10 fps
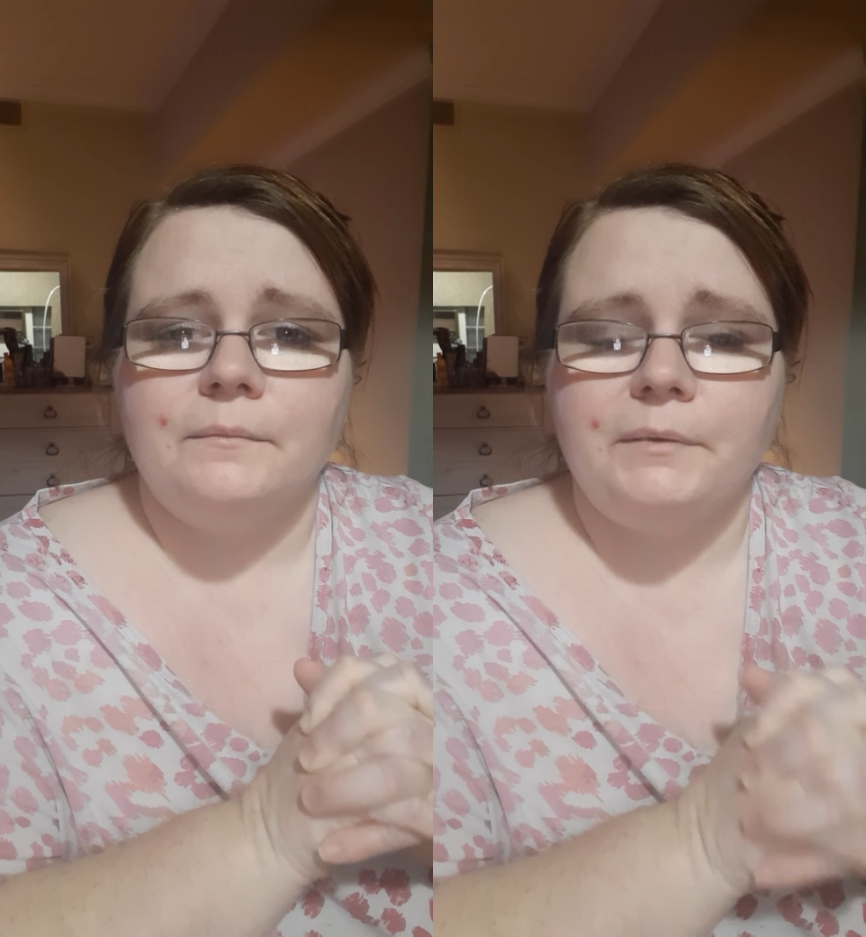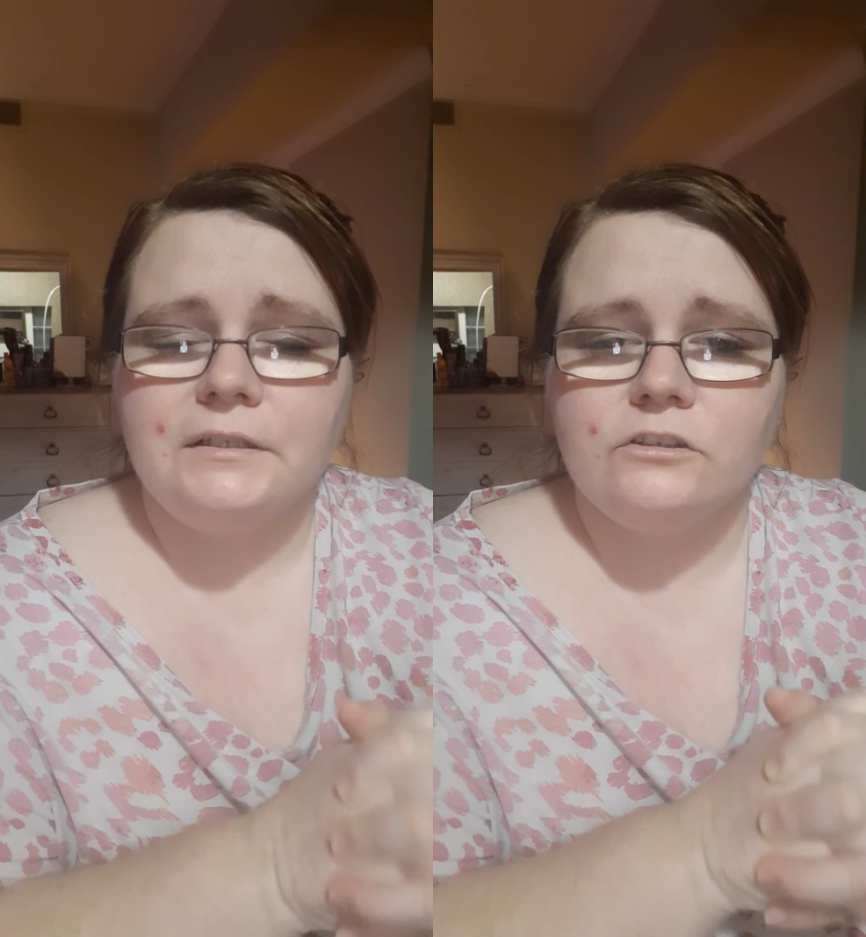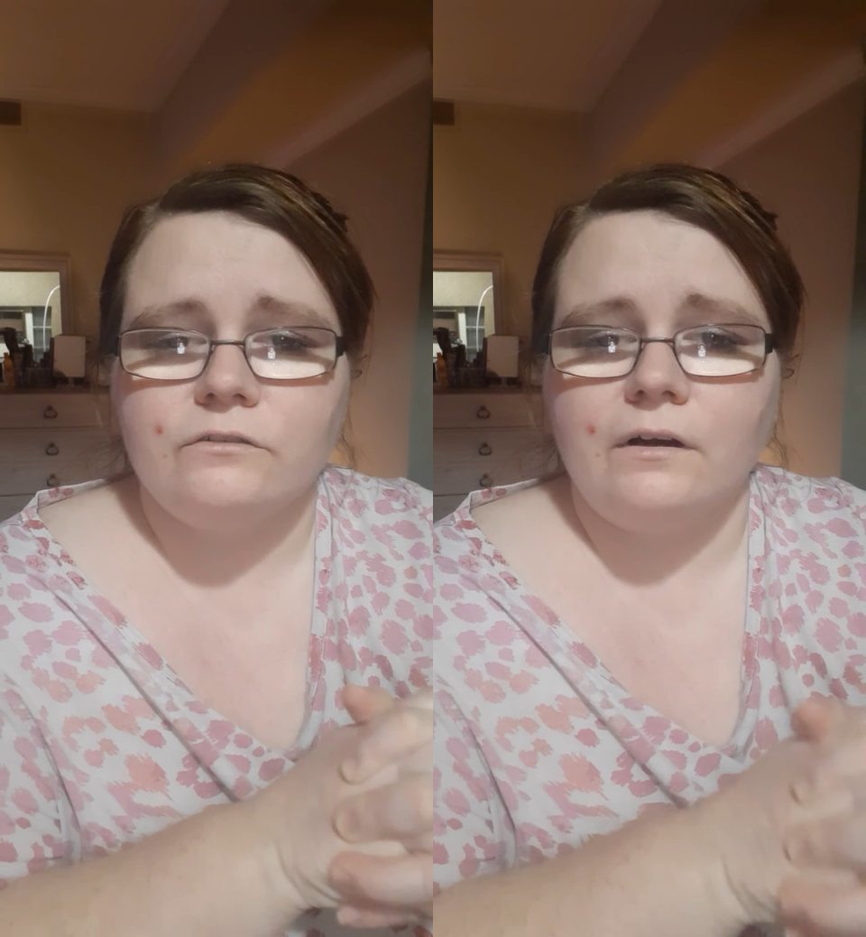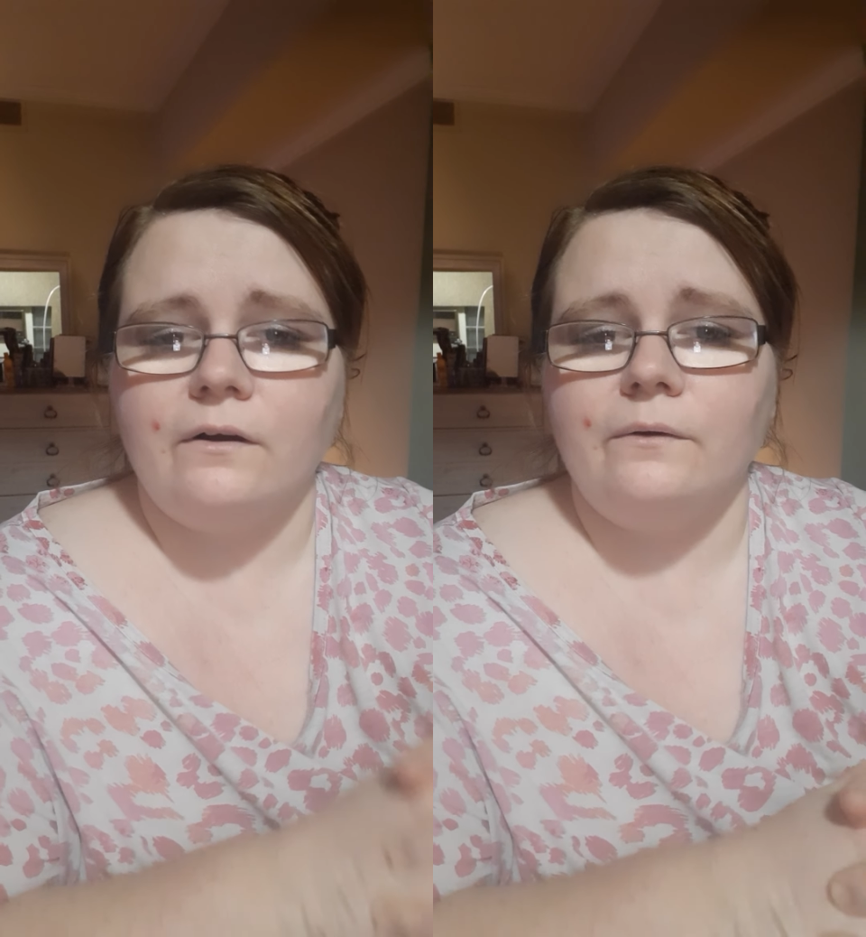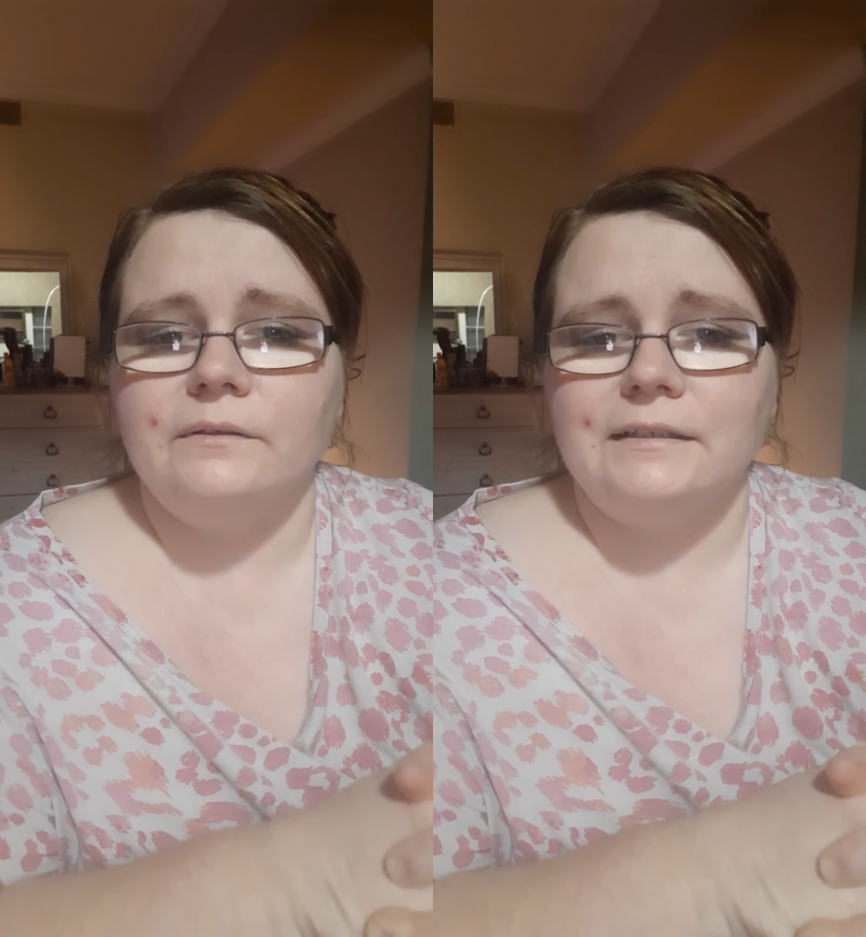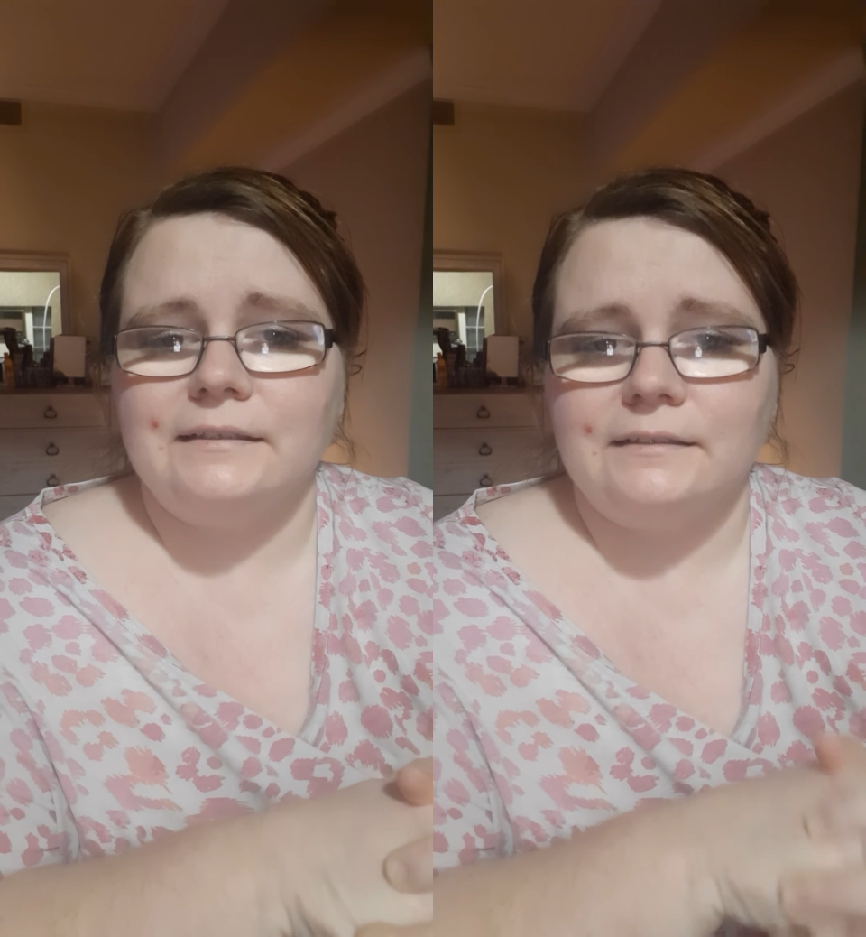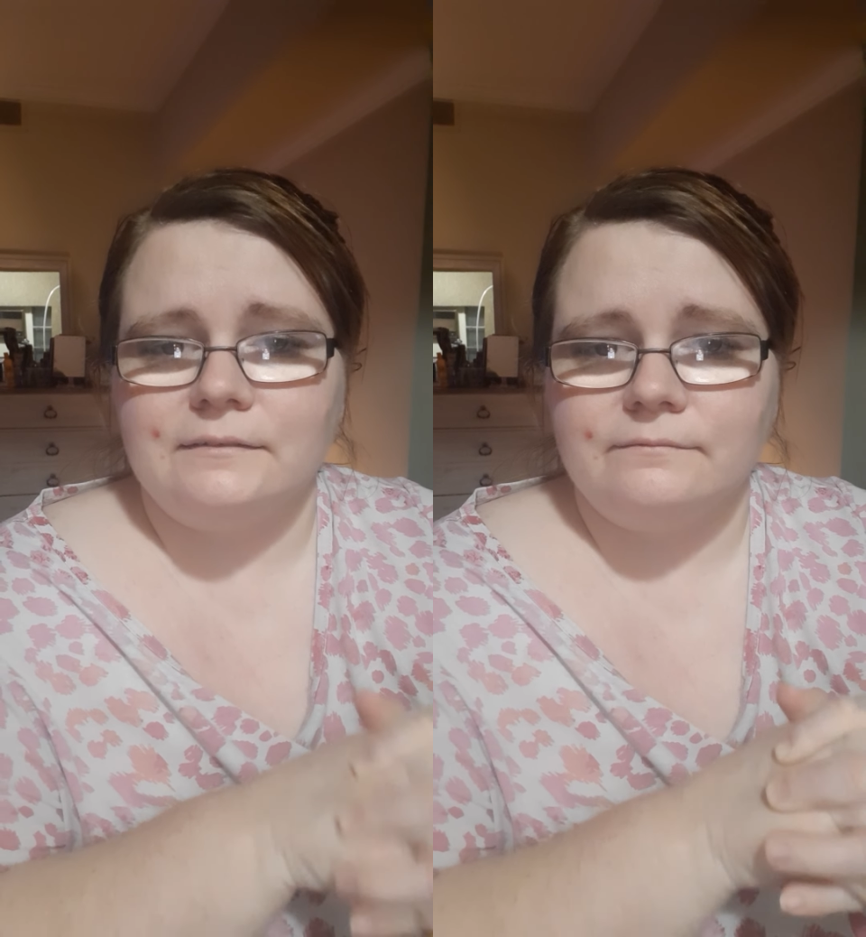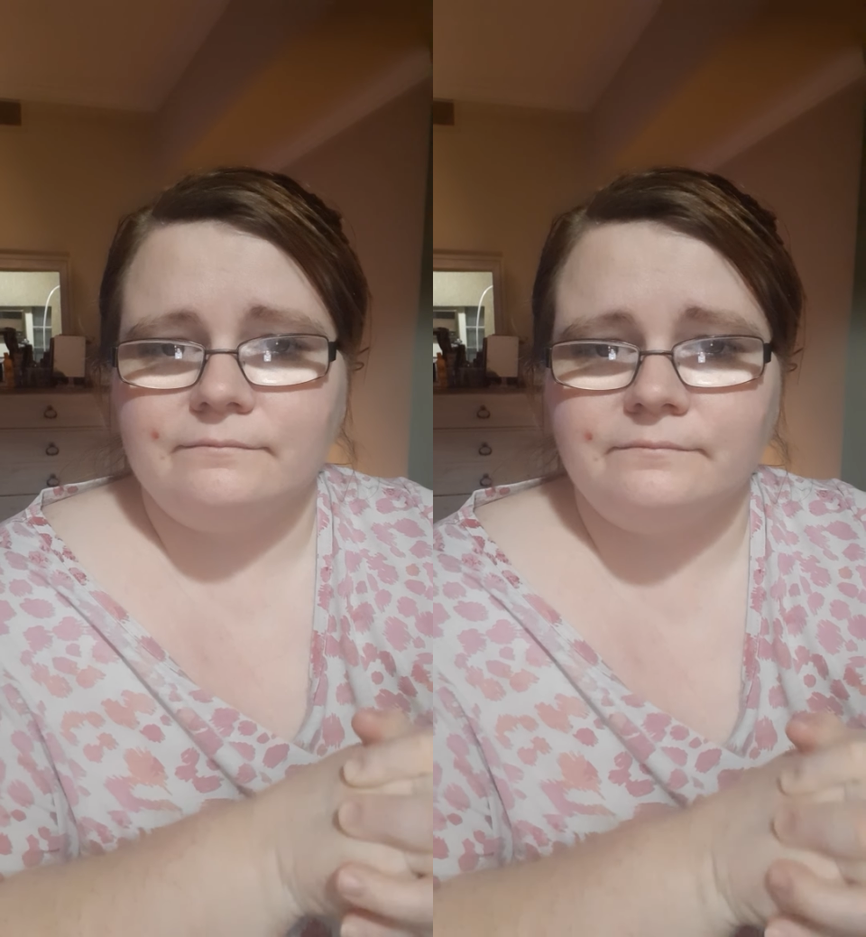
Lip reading: be strong, and